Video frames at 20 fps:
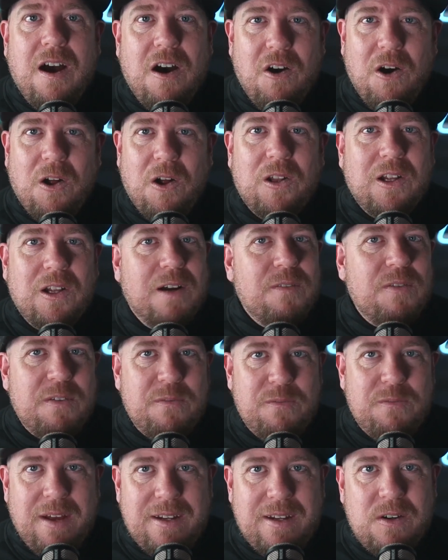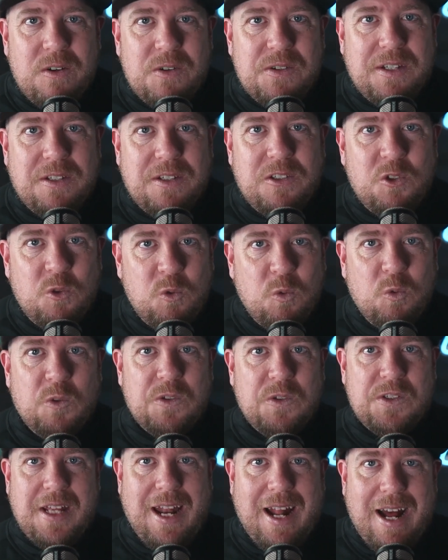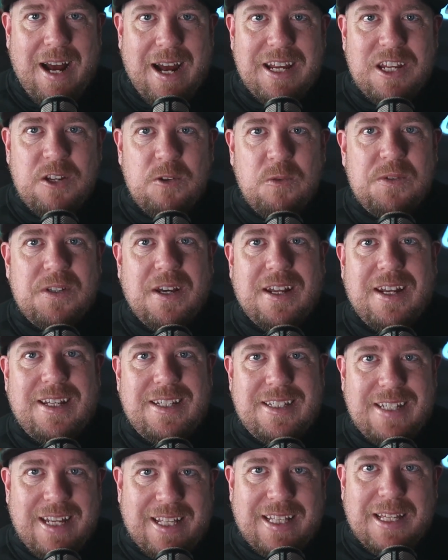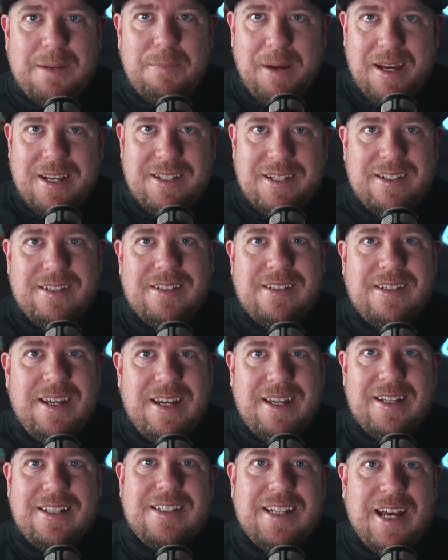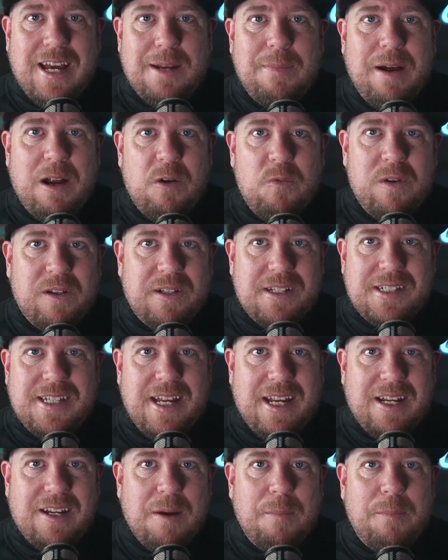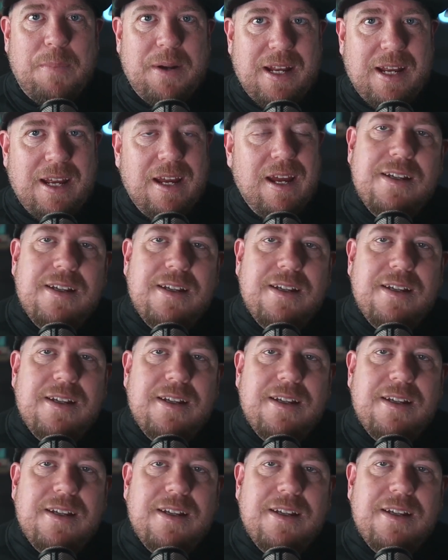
all of the vendors and tools that I use on a daily basis inside my real estate company.